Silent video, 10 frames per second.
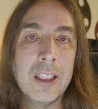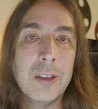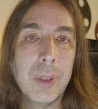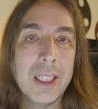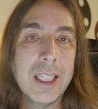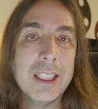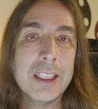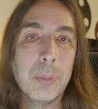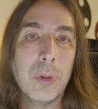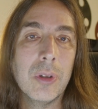But any
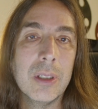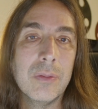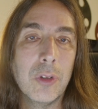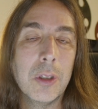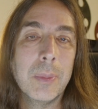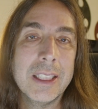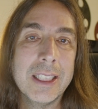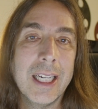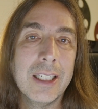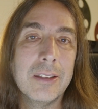support for my
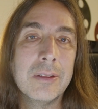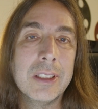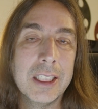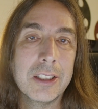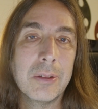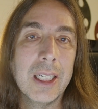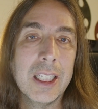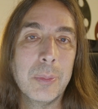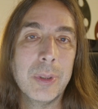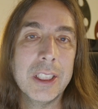channel is
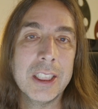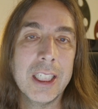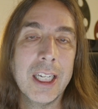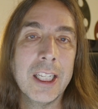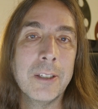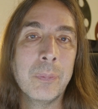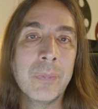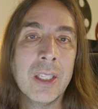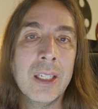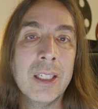greatly appreciated.
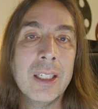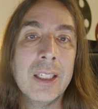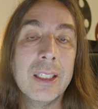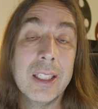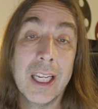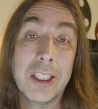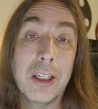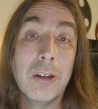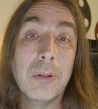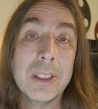Thank you
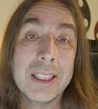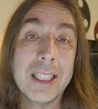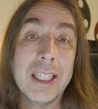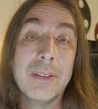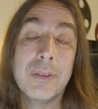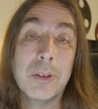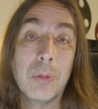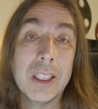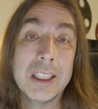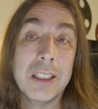all once again for
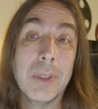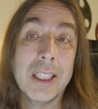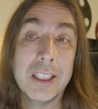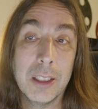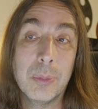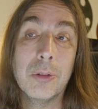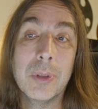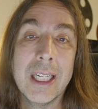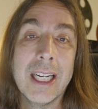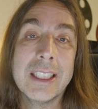watching my double
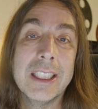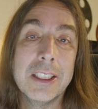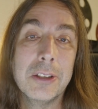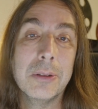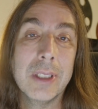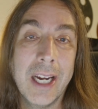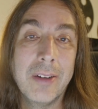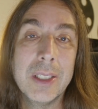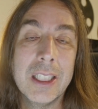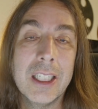reaction to
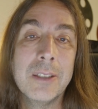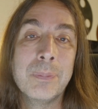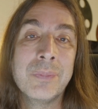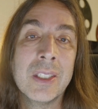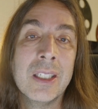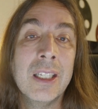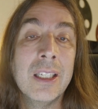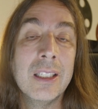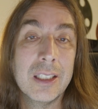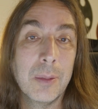Ayreon,
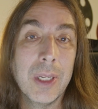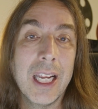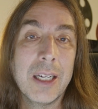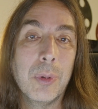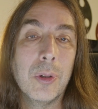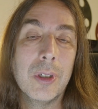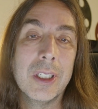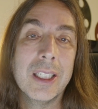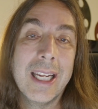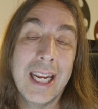The
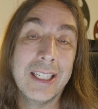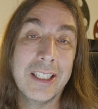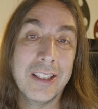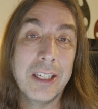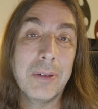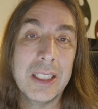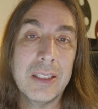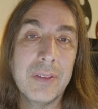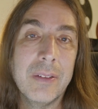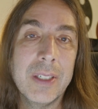Blackboard, and The Theory
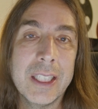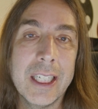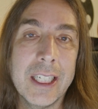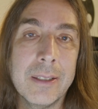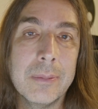of Everything.